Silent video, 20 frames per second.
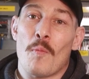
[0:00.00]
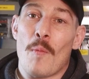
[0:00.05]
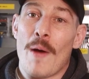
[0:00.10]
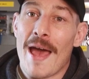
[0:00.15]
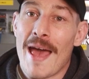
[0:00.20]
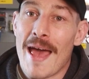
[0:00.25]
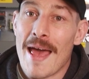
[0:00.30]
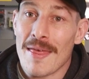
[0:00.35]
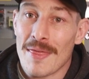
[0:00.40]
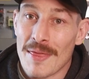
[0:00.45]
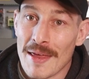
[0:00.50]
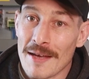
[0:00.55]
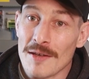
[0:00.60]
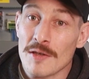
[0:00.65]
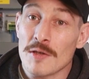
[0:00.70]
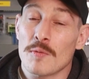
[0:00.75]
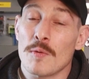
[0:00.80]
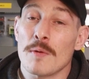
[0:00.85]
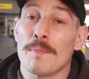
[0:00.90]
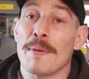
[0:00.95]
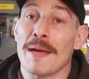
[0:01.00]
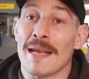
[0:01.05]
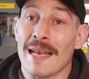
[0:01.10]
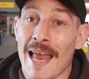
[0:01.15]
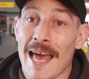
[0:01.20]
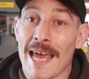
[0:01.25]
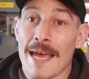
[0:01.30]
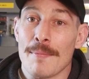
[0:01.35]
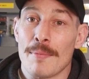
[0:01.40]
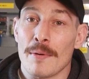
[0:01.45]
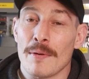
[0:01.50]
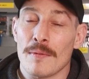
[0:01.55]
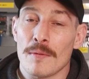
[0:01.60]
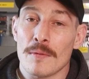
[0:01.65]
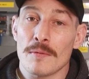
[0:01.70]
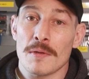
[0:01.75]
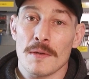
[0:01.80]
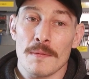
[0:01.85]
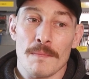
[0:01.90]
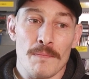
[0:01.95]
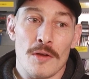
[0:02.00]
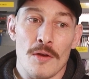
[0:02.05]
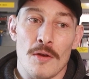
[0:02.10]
where things would be labeled,